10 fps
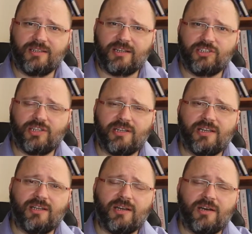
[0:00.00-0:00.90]

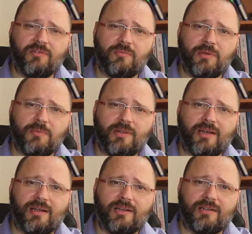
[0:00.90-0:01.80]
Algeria how the people
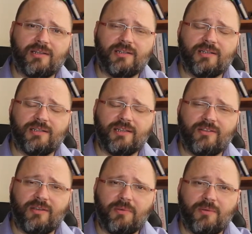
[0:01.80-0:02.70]
are
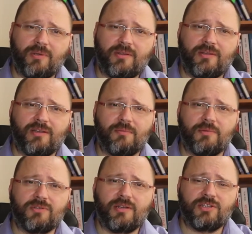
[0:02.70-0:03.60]
not happy with the
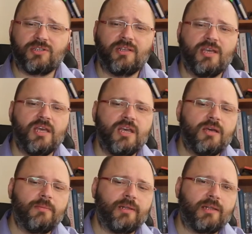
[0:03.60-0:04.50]
administration,
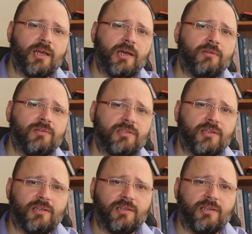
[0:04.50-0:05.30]
but now this